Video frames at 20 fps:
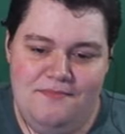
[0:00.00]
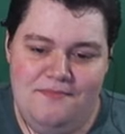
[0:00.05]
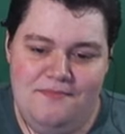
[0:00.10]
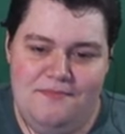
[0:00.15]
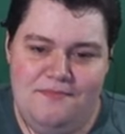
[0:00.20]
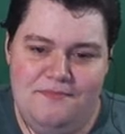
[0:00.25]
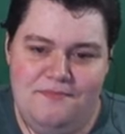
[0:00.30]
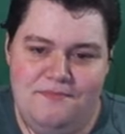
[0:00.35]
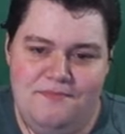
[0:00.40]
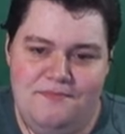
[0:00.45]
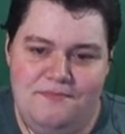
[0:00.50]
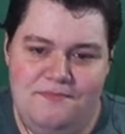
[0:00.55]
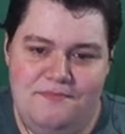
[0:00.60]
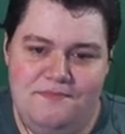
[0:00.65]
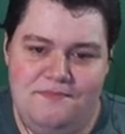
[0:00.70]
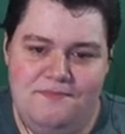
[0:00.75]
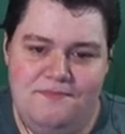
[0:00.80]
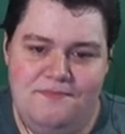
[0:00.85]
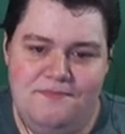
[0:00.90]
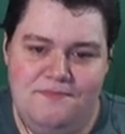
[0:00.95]

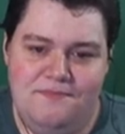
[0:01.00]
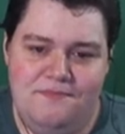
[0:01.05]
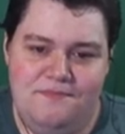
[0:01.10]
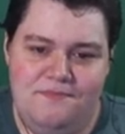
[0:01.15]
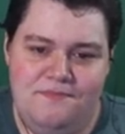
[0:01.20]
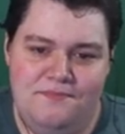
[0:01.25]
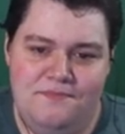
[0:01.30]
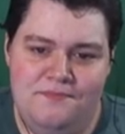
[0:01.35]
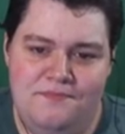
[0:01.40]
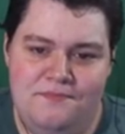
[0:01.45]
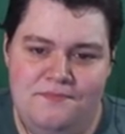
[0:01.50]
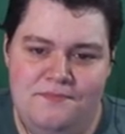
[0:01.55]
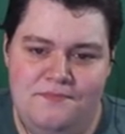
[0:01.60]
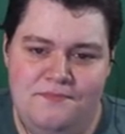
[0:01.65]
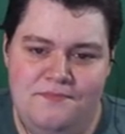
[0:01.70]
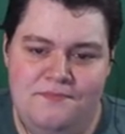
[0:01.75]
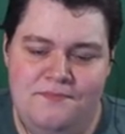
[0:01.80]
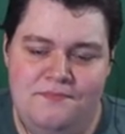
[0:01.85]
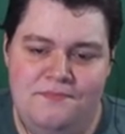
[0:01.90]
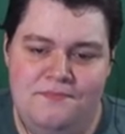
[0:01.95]

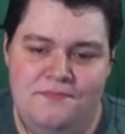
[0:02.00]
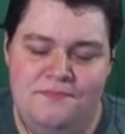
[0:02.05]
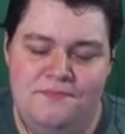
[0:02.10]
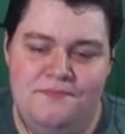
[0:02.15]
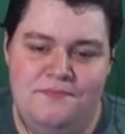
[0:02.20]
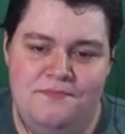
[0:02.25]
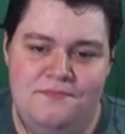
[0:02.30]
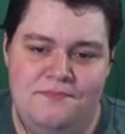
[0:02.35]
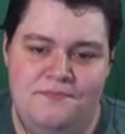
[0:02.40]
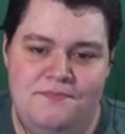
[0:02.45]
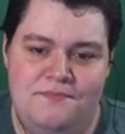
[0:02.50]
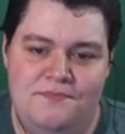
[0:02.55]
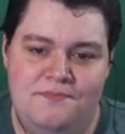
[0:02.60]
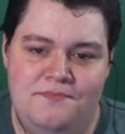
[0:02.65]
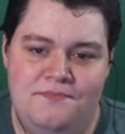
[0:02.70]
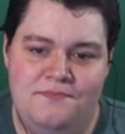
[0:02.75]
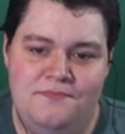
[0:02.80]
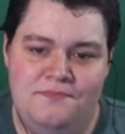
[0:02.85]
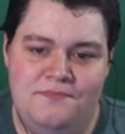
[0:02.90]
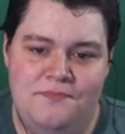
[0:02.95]

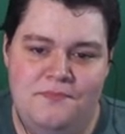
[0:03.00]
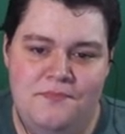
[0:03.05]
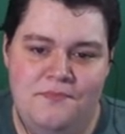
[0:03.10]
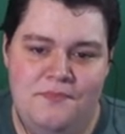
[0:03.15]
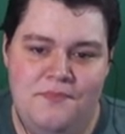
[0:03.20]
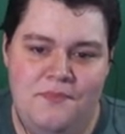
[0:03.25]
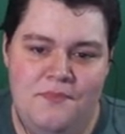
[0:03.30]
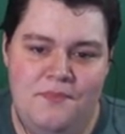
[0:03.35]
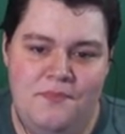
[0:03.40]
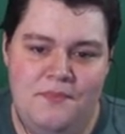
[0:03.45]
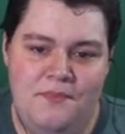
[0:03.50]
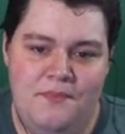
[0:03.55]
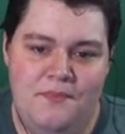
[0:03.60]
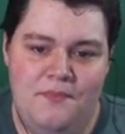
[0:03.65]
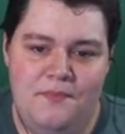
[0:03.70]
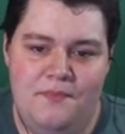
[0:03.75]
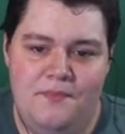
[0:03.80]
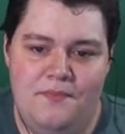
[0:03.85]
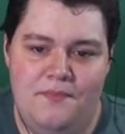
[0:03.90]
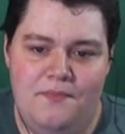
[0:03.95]

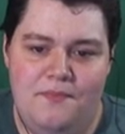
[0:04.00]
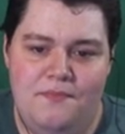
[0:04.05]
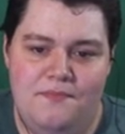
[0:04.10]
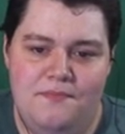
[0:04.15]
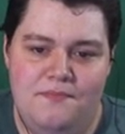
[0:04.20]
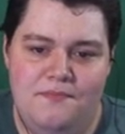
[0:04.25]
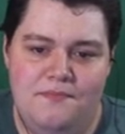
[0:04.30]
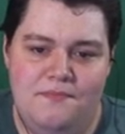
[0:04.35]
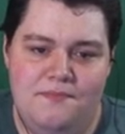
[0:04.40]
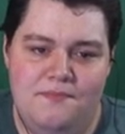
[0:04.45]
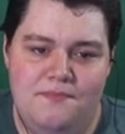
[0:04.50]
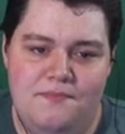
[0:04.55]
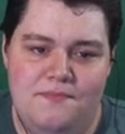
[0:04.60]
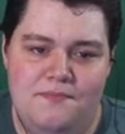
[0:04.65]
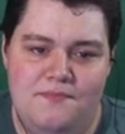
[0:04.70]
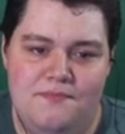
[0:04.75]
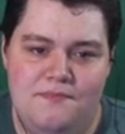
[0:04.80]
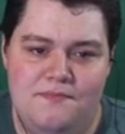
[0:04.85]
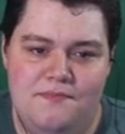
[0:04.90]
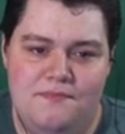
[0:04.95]

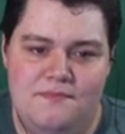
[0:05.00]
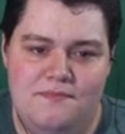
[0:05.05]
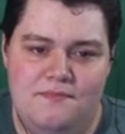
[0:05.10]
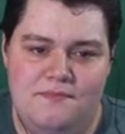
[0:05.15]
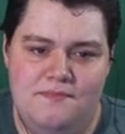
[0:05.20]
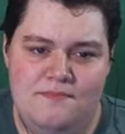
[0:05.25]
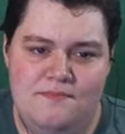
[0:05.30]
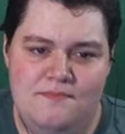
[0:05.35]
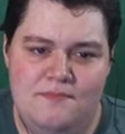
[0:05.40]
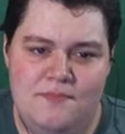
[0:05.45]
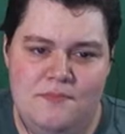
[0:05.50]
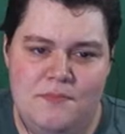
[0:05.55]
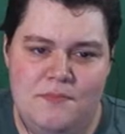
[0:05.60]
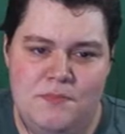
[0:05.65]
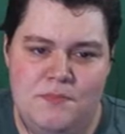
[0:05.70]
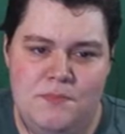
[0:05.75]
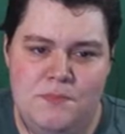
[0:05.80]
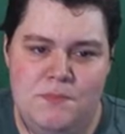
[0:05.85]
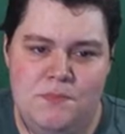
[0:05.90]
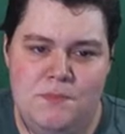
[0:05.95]

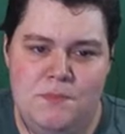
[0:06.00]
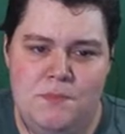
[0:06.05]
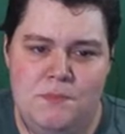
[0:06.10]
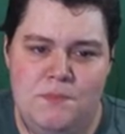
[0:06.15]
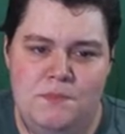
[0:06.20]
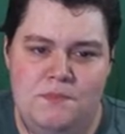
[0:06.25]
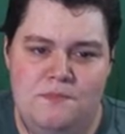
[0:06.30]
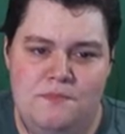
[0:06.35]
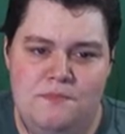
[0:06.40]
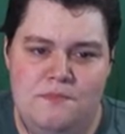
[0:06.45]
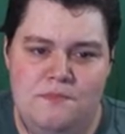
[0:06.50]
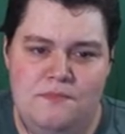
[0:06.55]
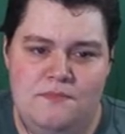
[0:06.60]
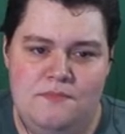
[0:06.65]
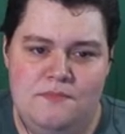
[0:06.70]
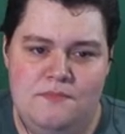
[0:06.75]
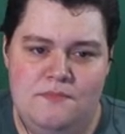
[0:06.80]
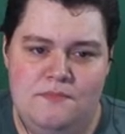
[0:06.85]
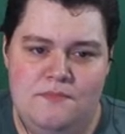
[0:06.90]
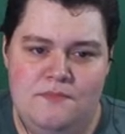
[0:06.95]

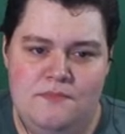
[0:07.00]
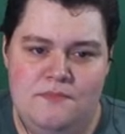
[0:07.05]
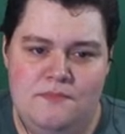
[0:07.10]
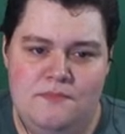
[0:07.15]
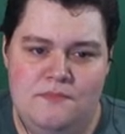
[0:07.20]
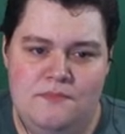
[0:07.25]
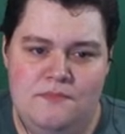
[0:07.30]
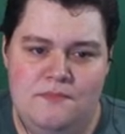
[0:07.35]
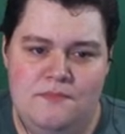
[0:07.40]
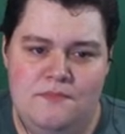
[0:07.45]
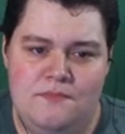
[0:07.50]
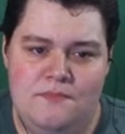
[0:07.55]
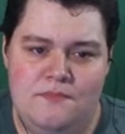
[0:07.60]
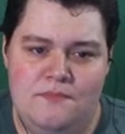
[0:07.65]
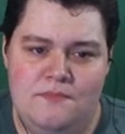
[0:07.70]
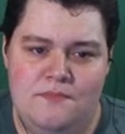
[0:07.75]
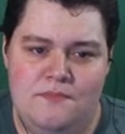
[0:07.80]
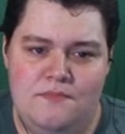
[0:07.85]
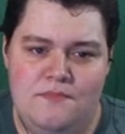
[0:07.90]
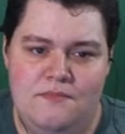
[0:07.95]
[no speech]